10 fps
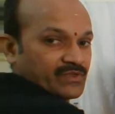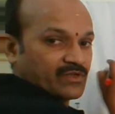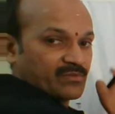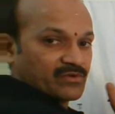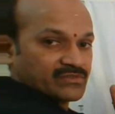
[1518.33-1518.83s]

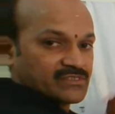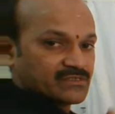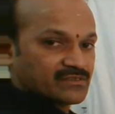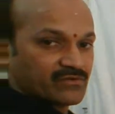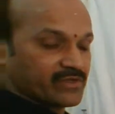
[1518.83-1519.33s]
Are you able to see
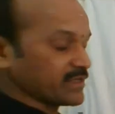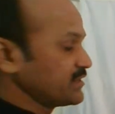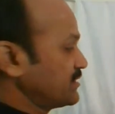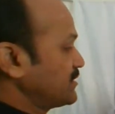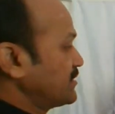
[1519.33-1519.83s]
it? Okay.
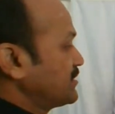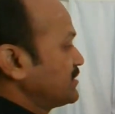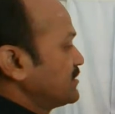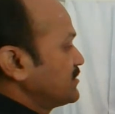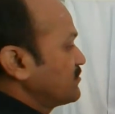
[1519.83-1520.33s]

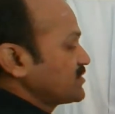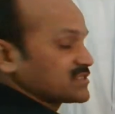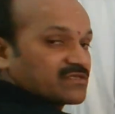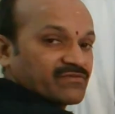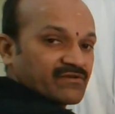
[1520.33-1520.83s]
What
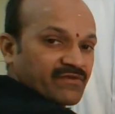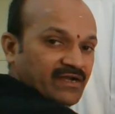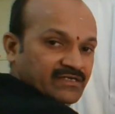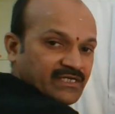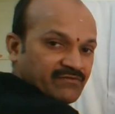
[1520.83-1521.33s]
is the fill
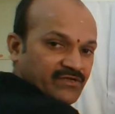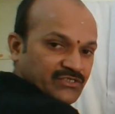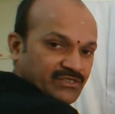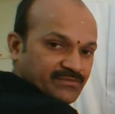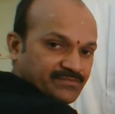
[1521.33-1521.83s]
factor
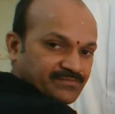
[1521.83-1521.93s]
equation?